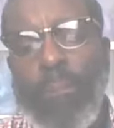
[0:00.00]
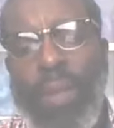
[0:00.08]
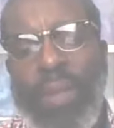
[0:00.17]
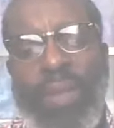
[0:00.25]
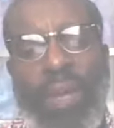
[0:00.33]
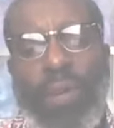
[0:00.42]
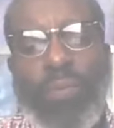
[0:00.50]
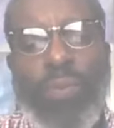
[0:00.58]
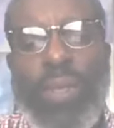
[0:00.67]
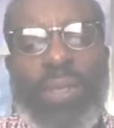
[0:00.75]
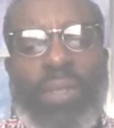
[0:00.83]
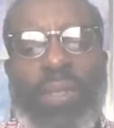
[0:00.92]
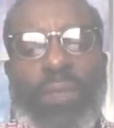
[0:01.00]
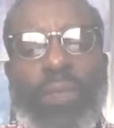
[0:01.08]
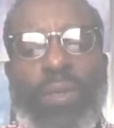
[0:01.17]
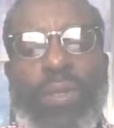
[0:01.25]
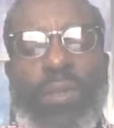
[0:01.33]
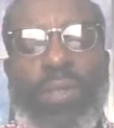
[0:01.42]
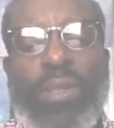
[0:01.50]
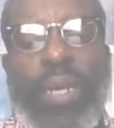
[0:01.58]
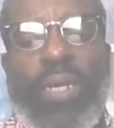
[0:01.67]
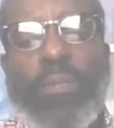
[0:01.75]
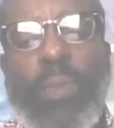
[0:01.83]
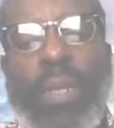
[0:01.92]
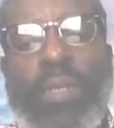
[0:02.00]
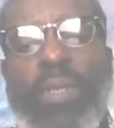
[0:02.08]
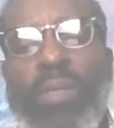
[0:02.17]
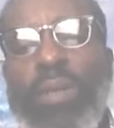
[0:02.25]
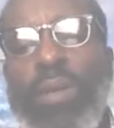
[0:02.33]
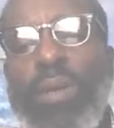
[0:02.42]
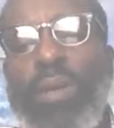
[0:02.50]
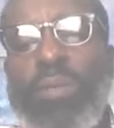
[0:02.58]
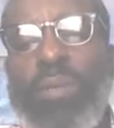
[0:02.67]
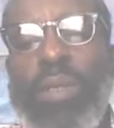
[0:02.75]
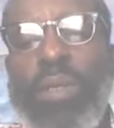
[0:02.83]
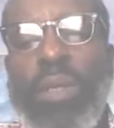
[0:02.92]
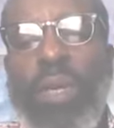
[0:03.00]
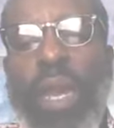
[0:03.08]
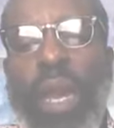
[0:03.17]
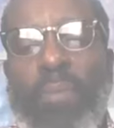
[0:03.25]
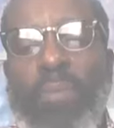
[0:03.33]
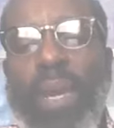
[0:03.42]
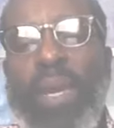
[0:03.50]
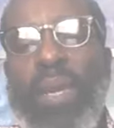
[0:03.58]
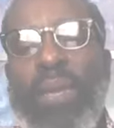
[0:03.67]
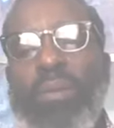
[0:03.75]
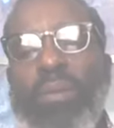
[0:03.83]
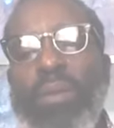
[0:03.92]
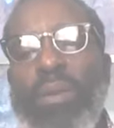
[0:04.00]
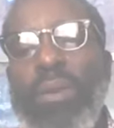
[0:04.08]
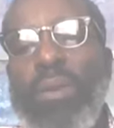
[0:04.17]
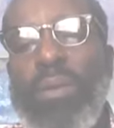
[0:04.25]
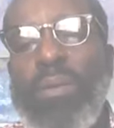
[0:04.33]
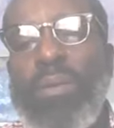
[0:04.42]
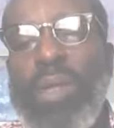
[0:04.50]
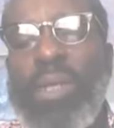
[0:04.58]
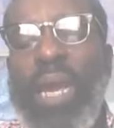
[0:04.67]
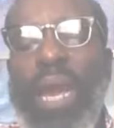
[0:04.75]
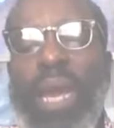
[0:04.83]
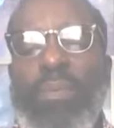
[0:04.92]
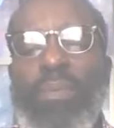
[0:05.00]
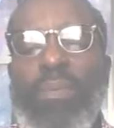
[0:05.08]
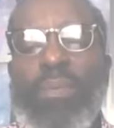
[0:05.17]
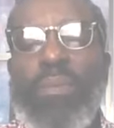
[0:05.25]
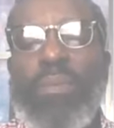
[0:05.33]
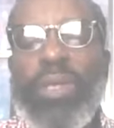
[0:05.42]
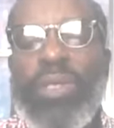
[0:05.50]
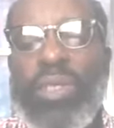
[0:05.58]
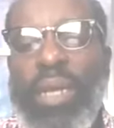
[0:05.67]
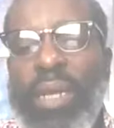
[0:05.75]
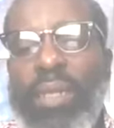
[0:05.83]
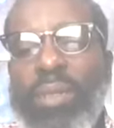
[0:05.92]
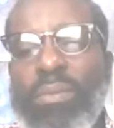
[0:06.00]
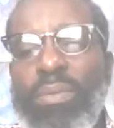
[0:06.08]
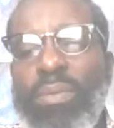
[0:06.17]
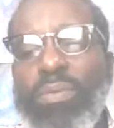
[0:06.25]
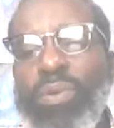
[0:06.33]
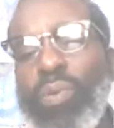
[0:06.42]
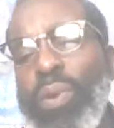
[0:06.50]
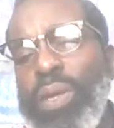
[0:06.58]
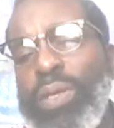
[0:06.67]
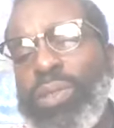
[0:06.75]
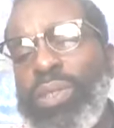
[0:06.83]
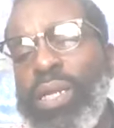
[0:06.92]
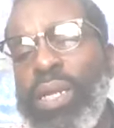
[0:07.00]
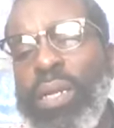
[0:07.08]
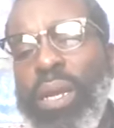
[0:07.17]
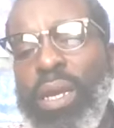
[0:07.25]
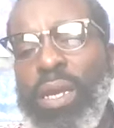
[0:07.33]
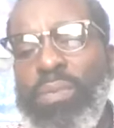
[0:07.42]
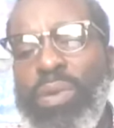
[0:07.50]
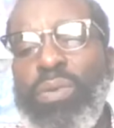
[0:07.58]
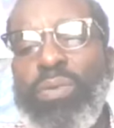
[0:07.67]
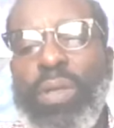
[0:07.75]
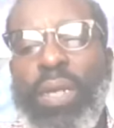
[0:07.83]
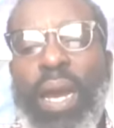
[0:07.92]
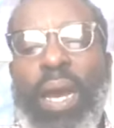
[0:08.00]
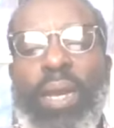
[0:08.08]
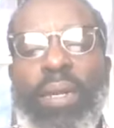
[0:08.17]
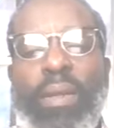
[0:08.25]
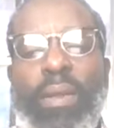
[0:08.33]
Is that unrealistic for you to take space in your home and make it the time, the sanctum to where you sit and commune with God?